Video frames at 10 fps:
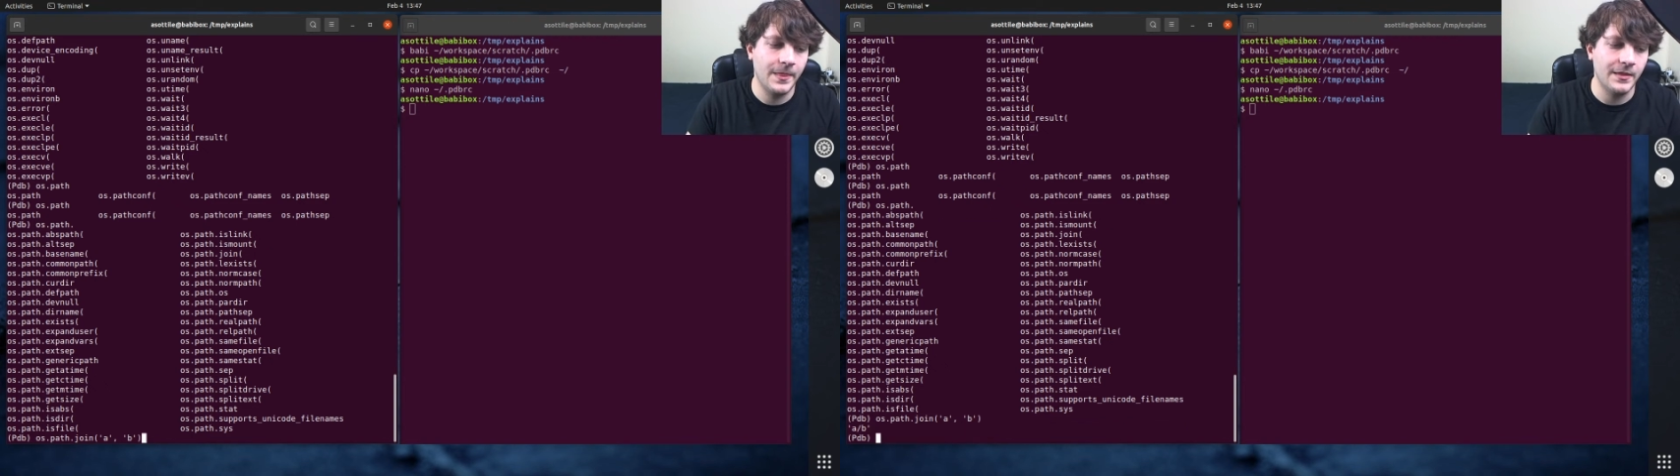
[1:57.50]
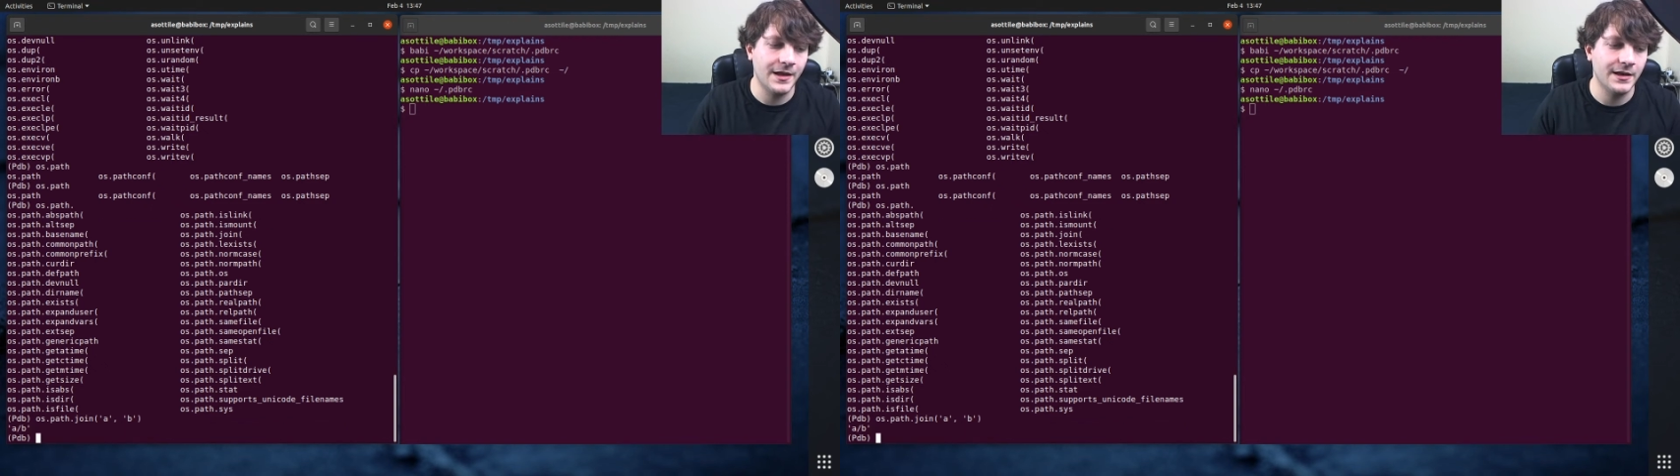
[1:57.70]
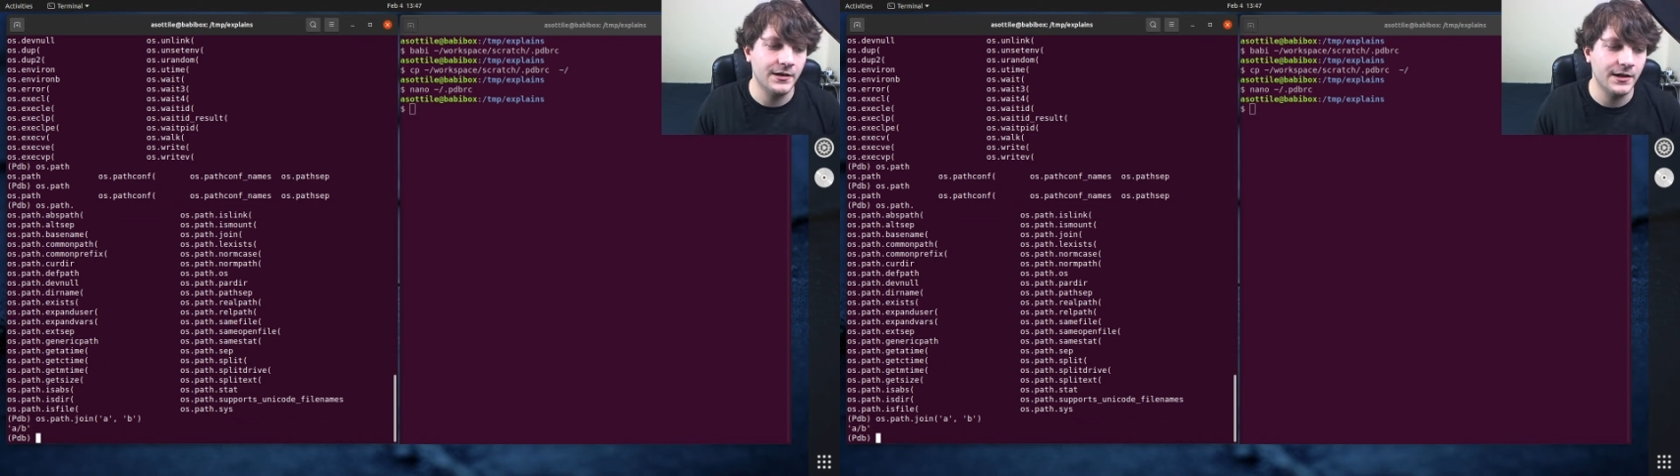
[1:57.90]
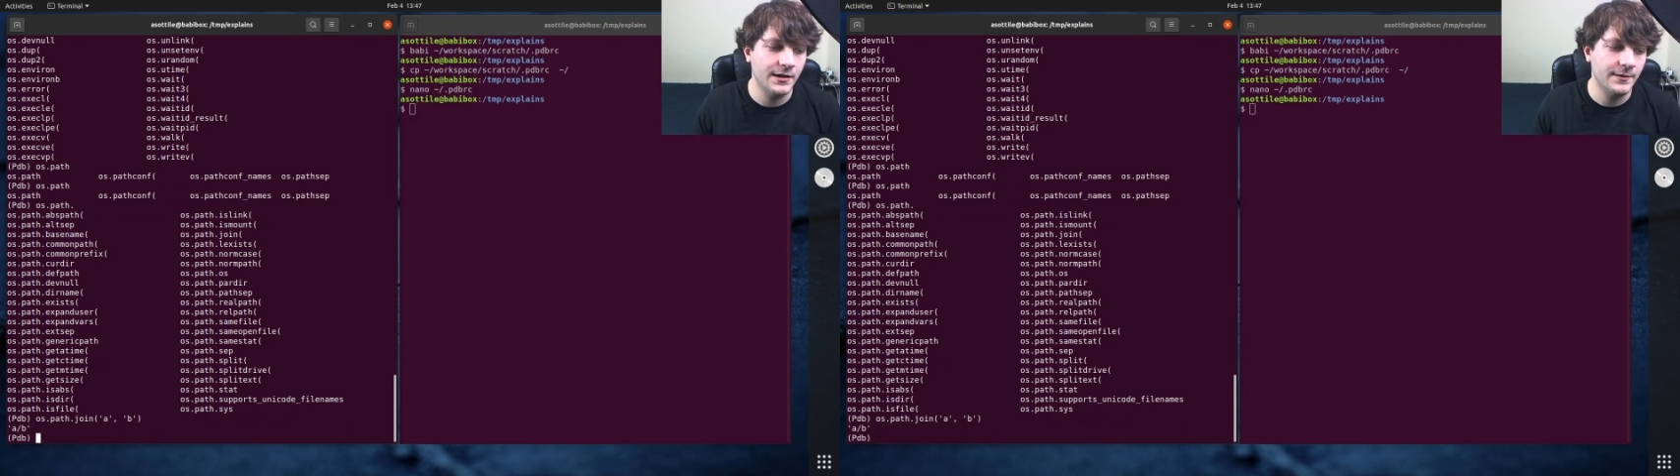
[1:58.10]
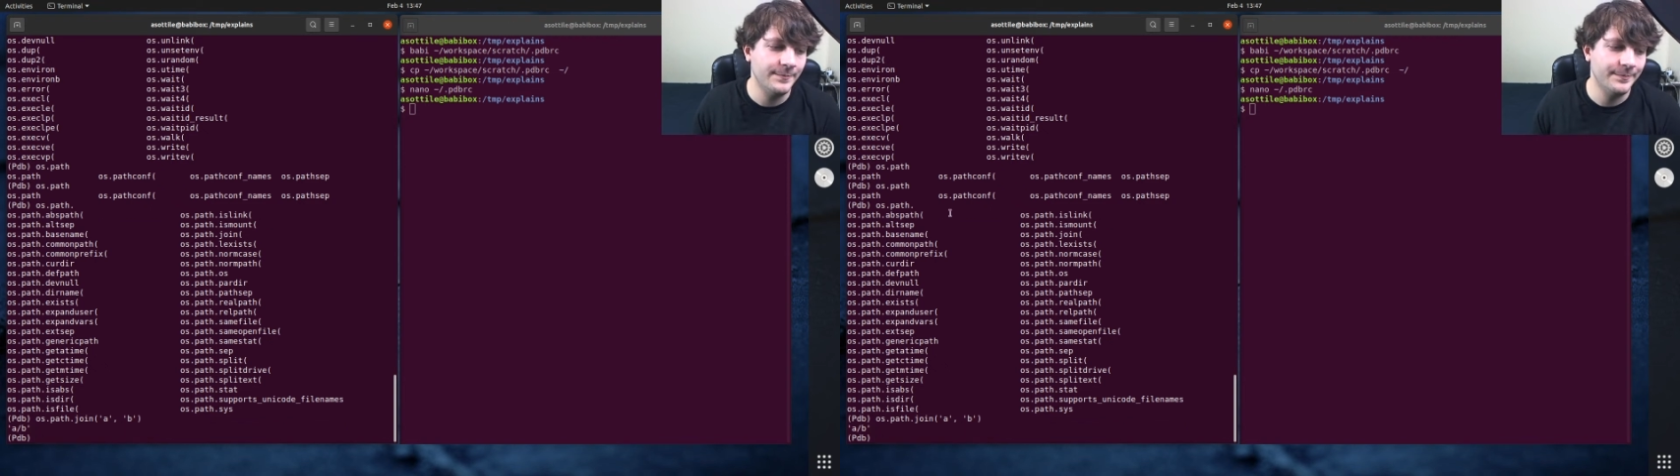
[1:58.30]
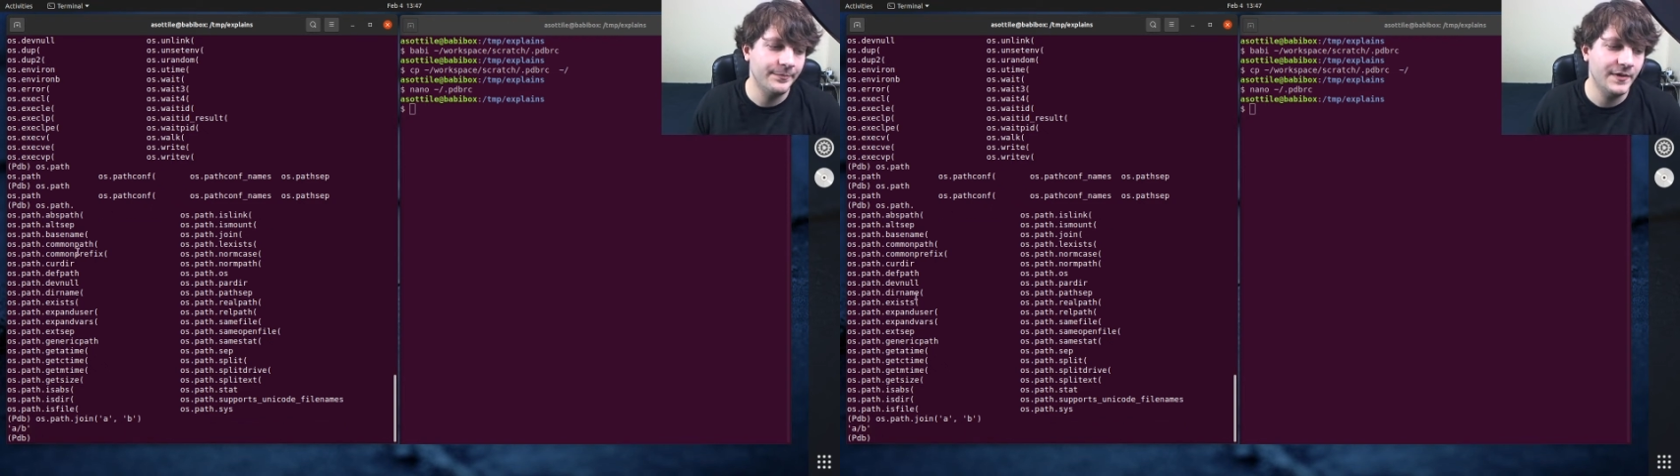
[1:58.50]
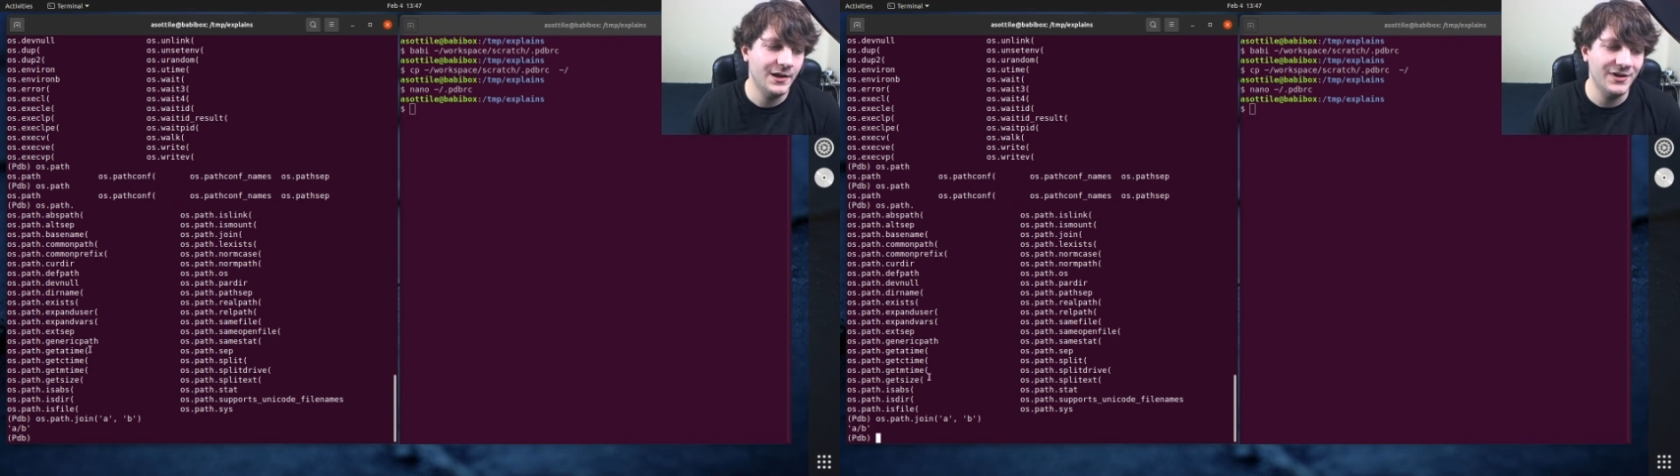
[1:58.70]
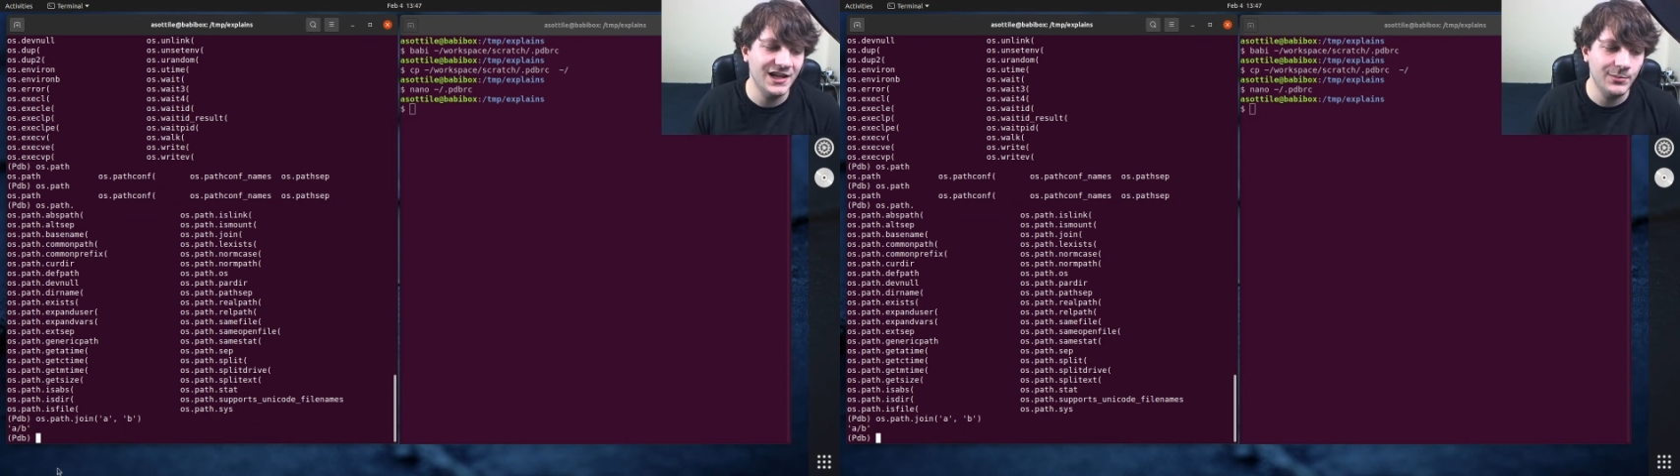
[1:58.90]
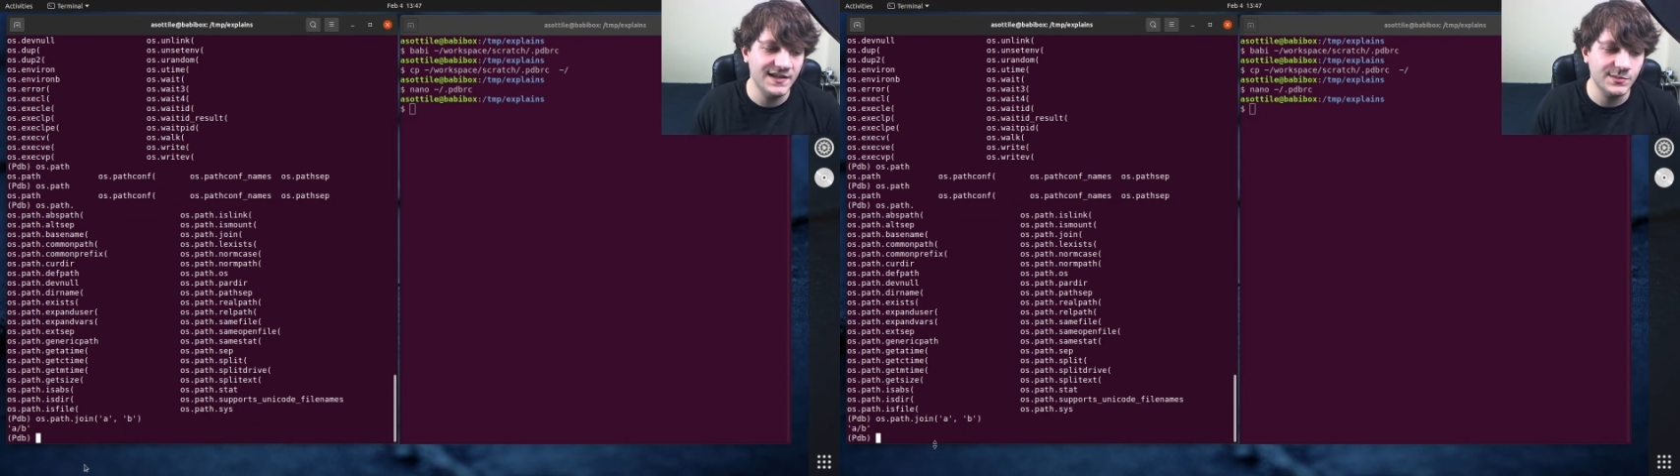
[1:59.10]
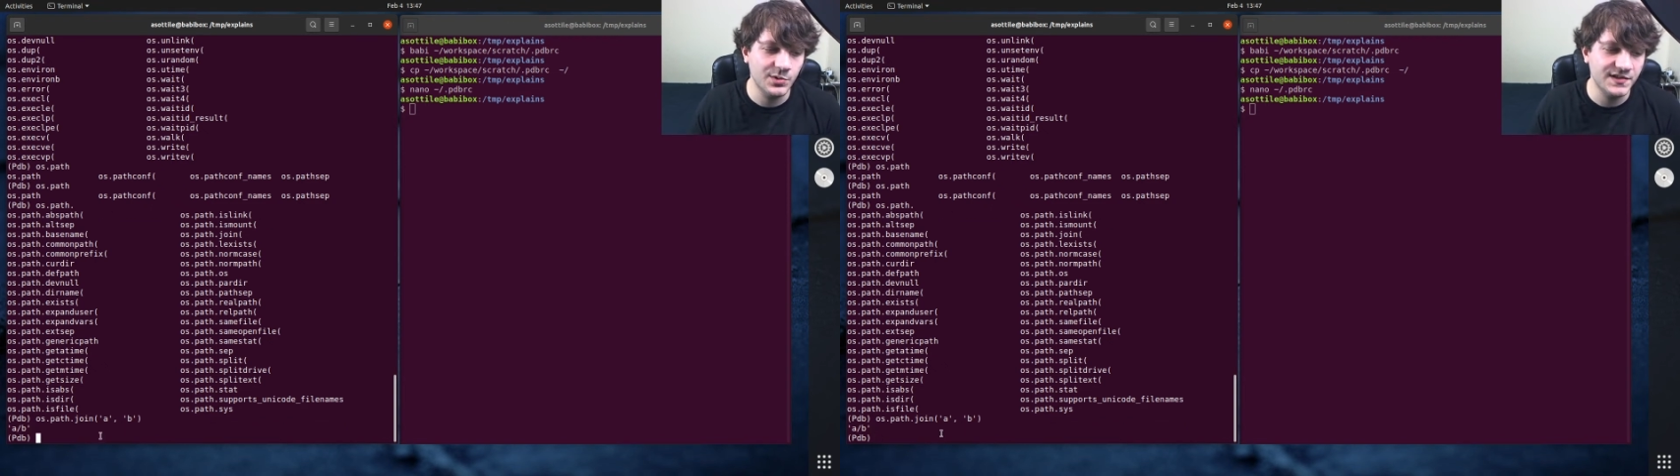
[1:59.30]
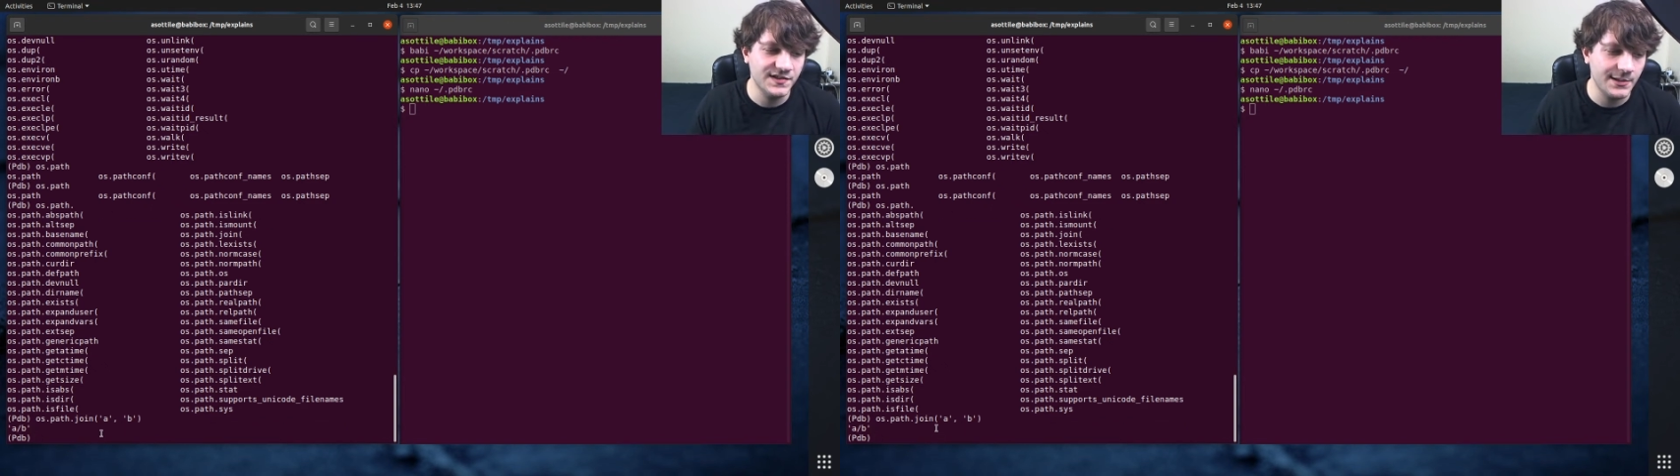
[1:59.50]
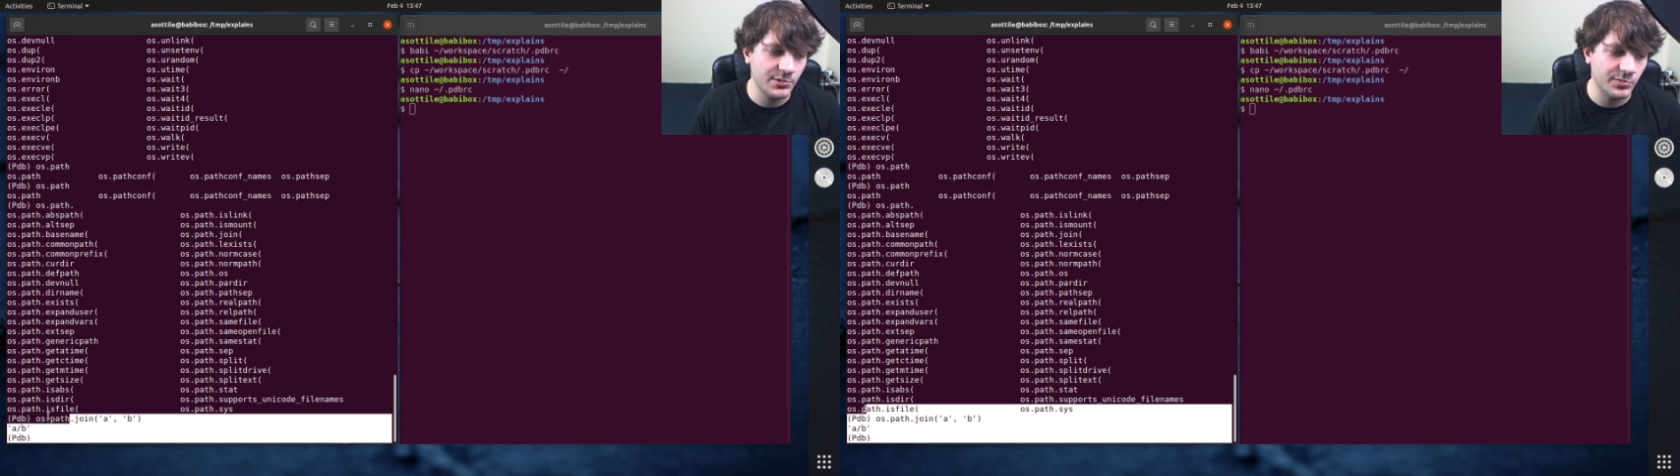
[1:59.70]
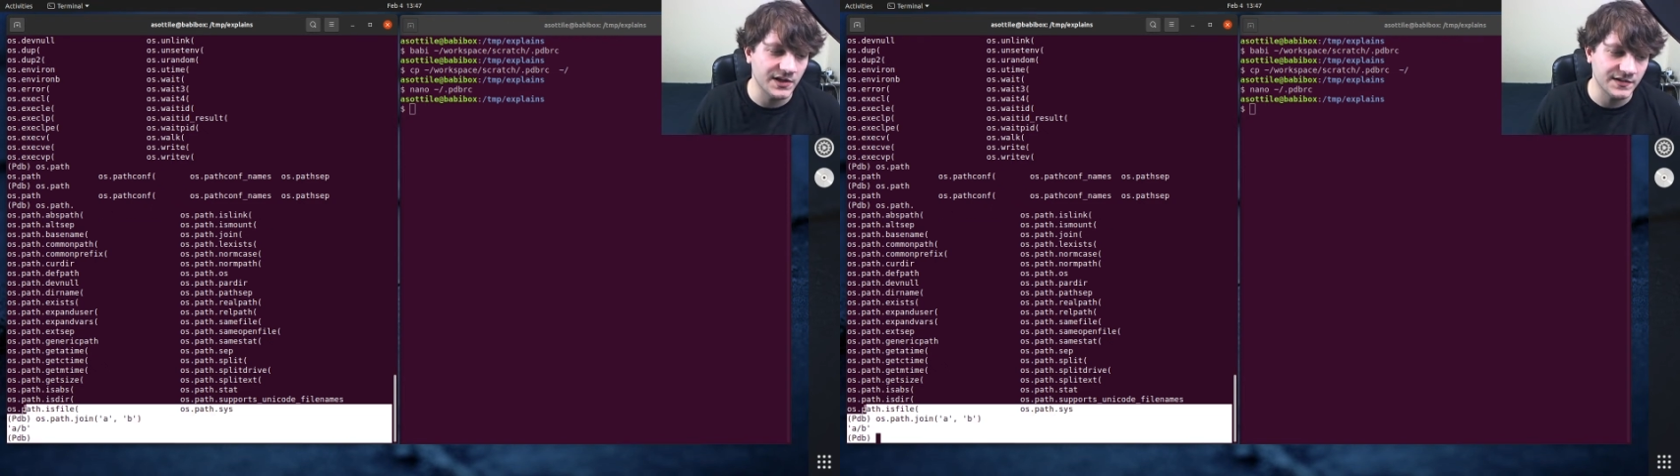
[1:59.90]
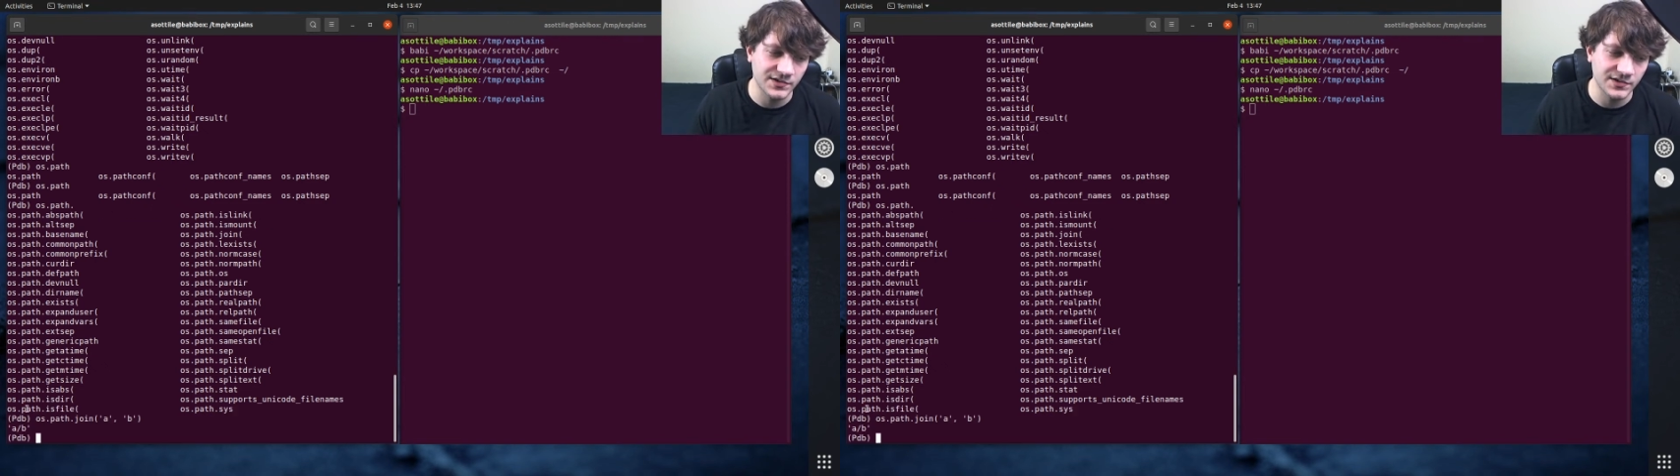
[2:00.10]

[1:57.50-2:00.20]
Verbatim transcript: then um, then PDB Sports tab complete